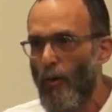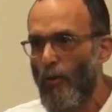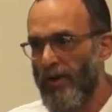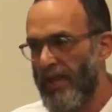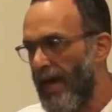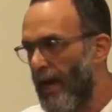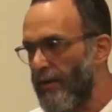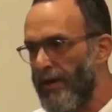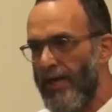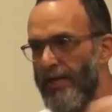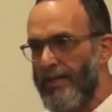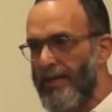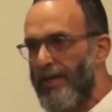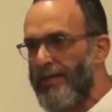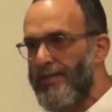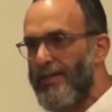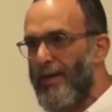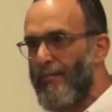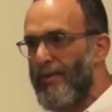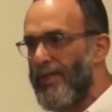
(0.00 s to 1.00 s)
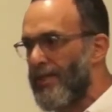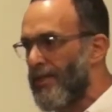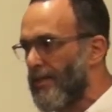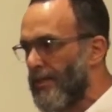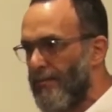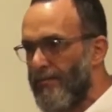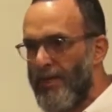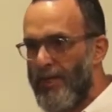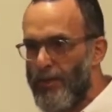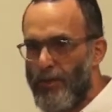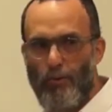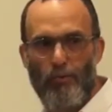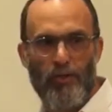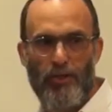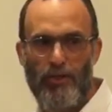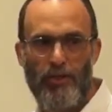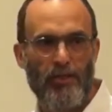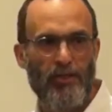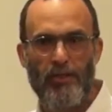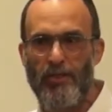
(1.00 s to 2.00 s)
Without anti-Semitism, their
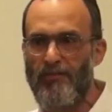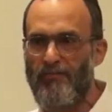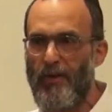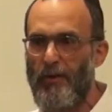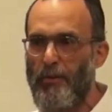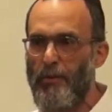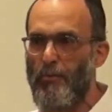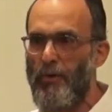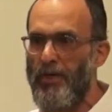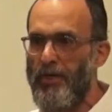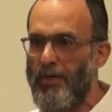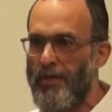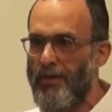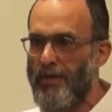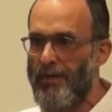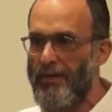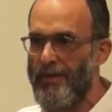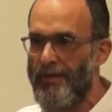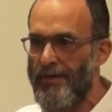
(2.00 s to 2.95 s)
Jewishness is very weak.